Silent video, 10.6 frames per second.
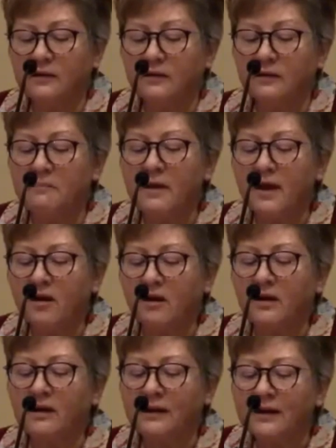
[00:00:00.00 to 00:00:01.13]
And may our
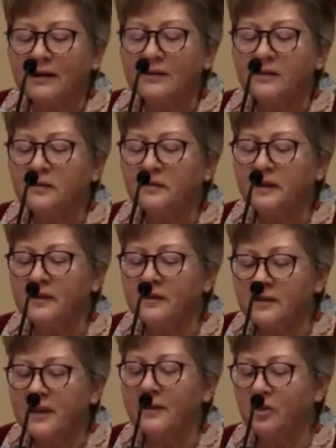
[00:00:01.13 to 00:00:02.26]
collective
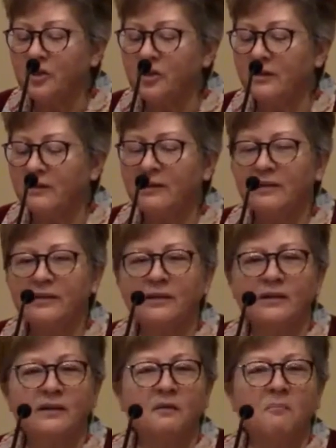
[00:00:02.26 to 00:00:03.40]
intention
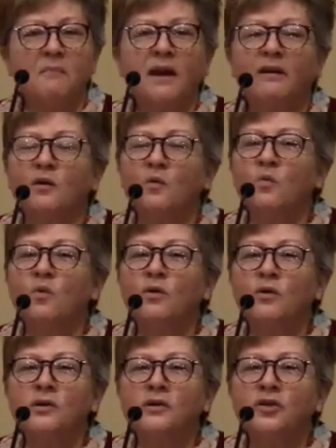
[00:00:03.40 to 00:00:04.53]
make the
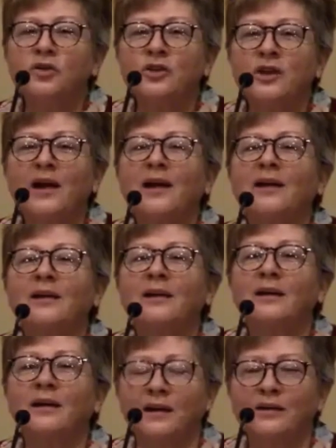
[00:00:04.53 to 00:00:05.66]
world shine
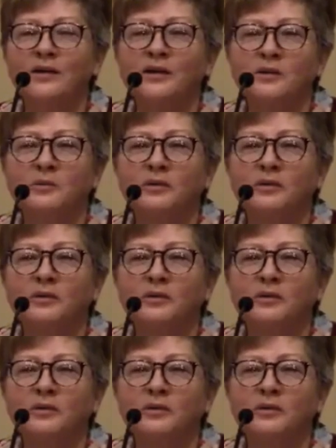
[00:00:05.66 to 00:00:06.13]
anew.